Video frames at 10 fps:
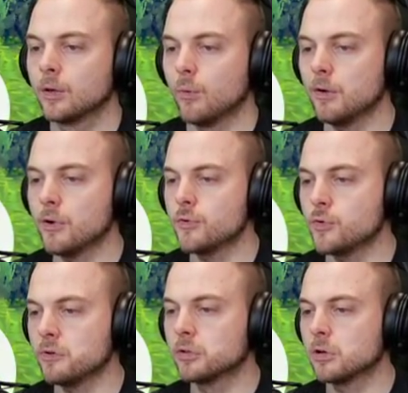Well done,
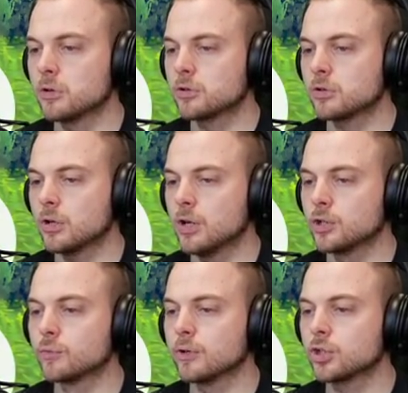you research. Uh,
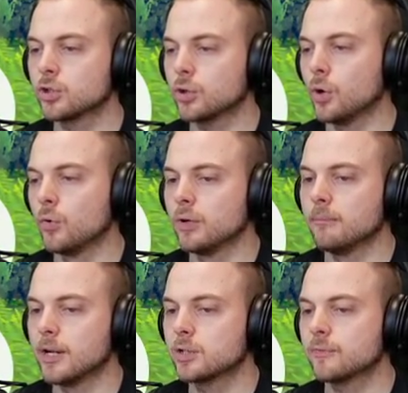you reached the goal and
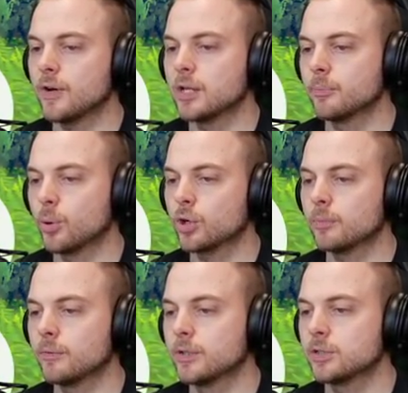managed to find the
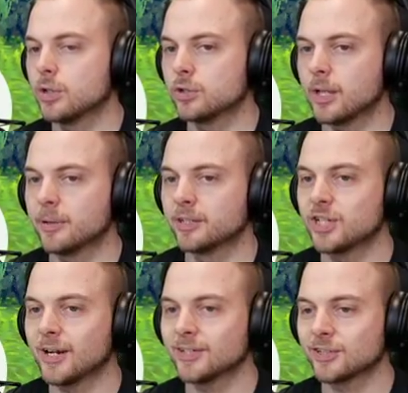Pokemon research lab.
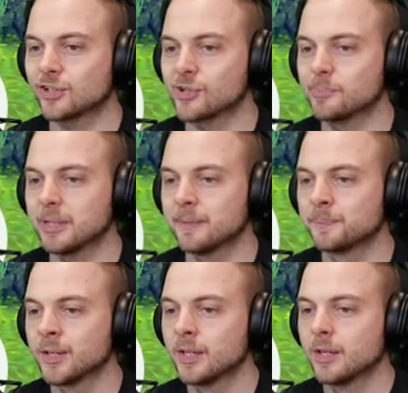Charizard's creeping in.
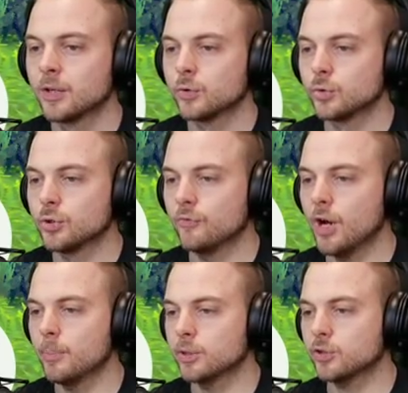You did a
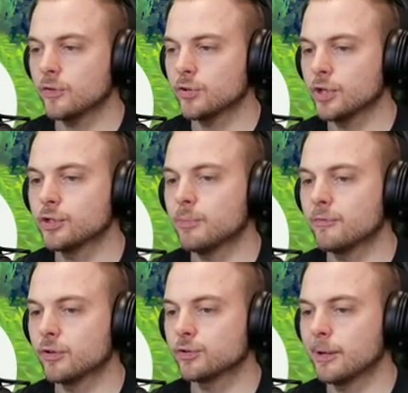far better sight than I did my
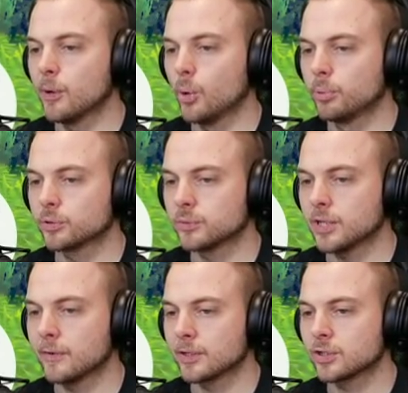first time. Hopeless with
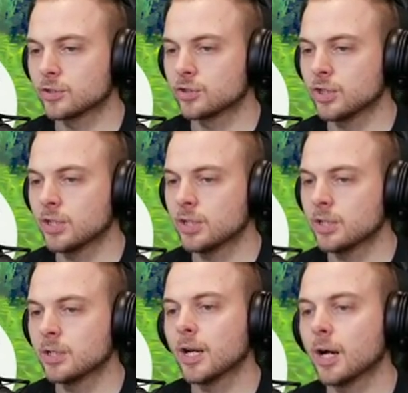direction.
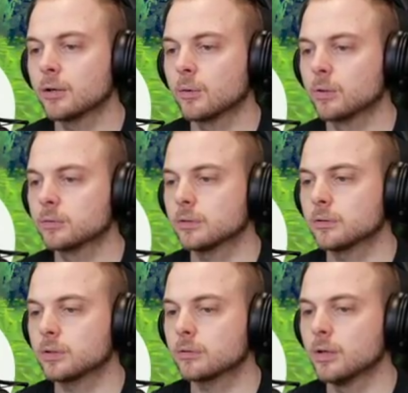See how your world's
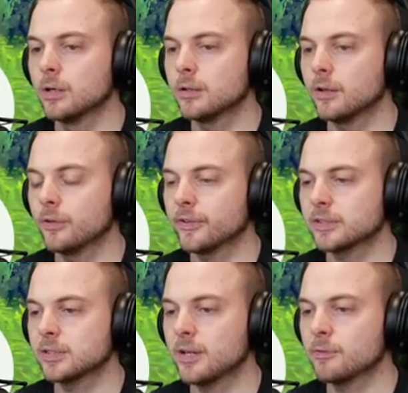already grown? All
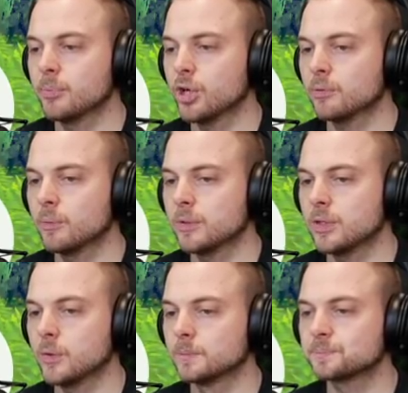thanks to having Pokemon with
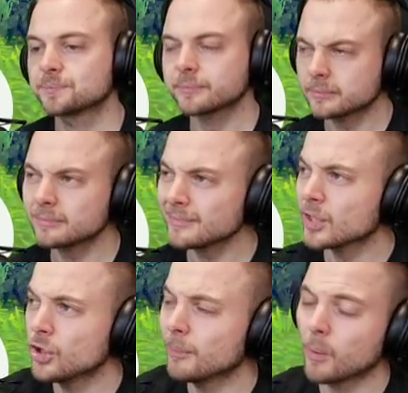you.
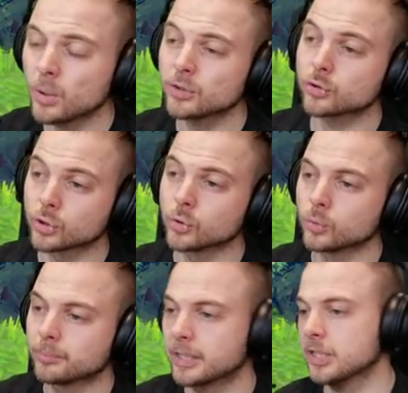No, my world
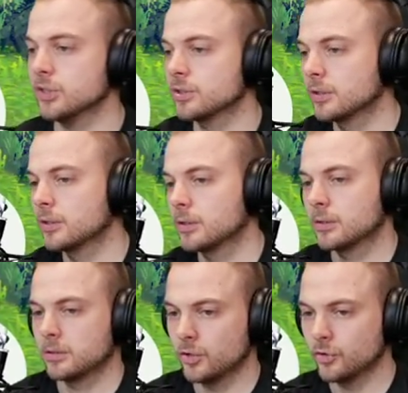grew because
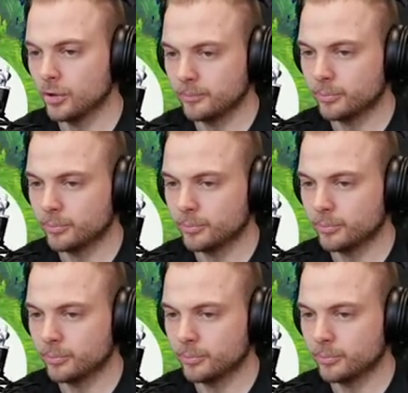your annoying